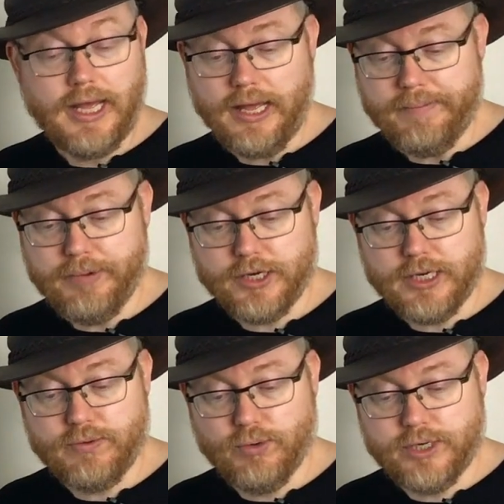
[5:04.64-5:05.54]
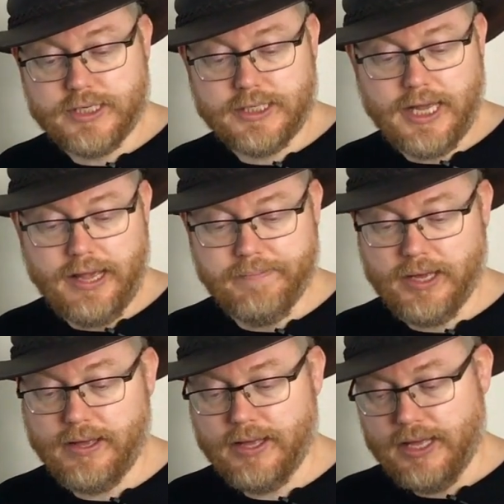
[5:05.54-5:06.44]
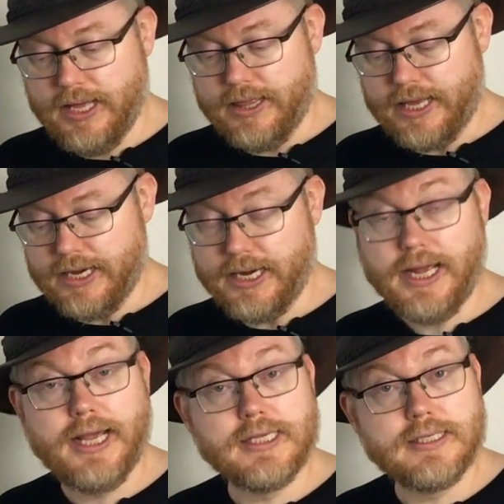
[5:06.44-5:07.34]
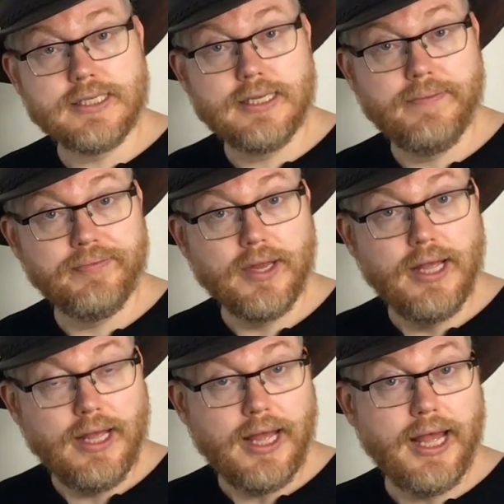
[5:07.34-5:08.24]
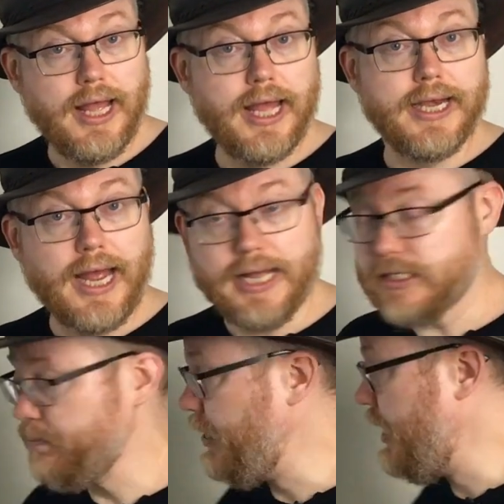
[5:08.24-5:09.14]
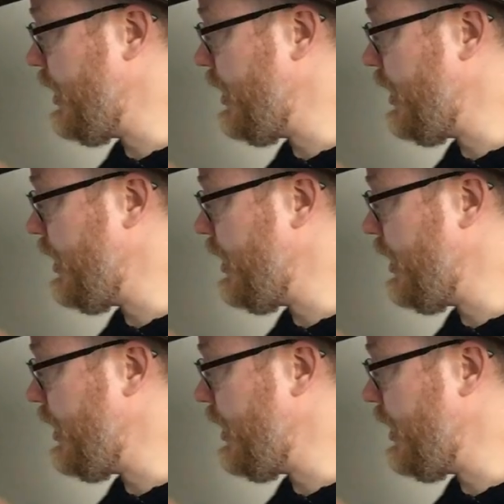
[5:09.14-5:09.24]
But it would seem that it is and has been